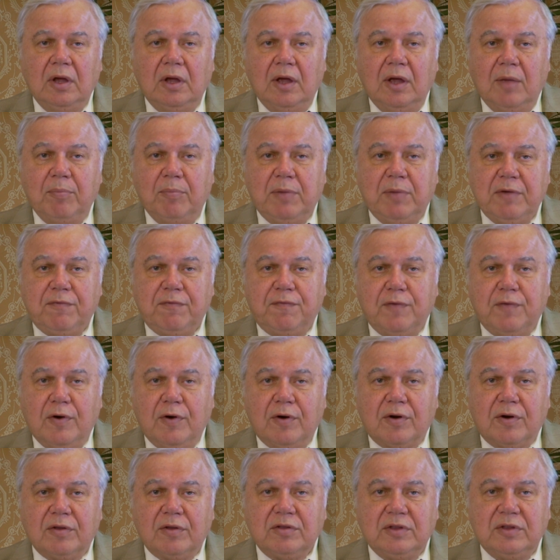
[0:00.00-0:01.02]

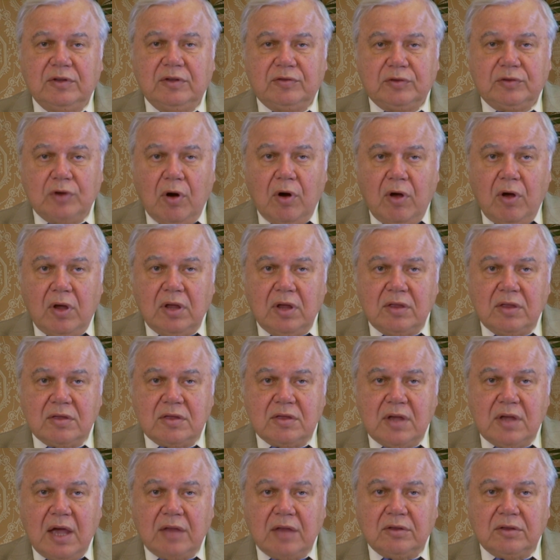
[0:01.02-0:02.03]
Before destroying
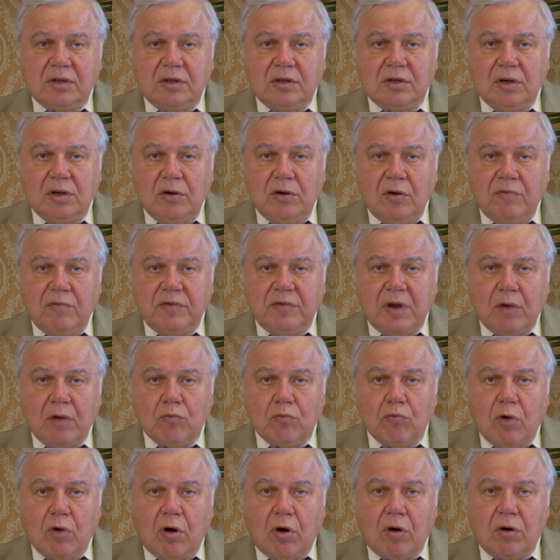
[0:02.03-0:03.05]
the
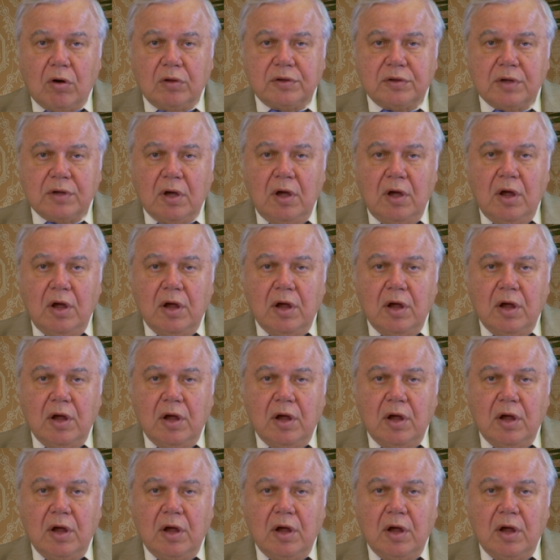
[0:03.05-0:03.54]
antediluvian world,